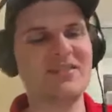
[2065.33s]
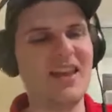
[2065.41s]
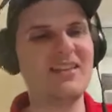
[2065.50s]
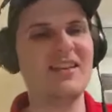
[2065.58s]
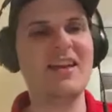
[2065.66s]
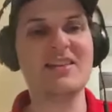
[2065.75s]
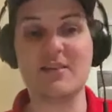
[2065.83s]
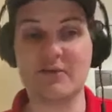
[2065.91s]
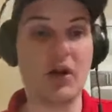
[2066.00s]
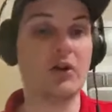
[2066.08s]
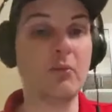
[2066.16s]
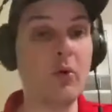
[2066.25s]
lately as I've
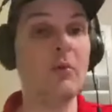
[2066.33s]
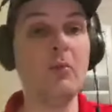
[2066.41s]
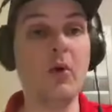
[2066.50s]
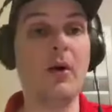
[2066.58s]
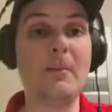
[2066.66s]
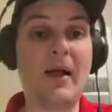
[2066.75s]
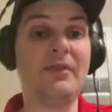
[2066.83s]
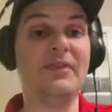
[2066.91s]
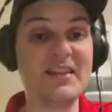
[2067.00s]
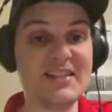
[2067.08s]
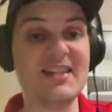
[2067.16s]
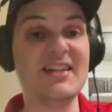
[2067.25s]
talked more and more about this
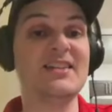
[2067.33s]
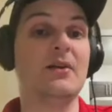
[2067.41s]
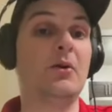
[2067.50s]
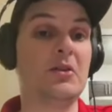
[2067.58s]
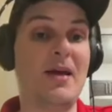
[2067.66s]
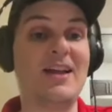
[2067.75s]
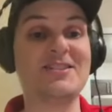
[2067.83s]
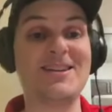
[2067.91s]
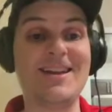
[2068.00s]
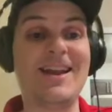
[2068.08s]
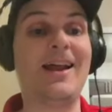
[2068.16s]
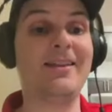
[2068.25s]
season, what the Magic can get
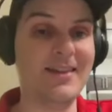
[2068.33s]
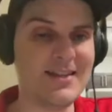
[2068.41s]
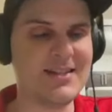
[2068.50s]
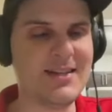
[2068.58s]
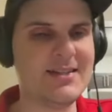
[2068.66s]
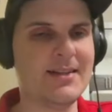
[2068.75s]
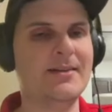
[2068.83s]
out of this season.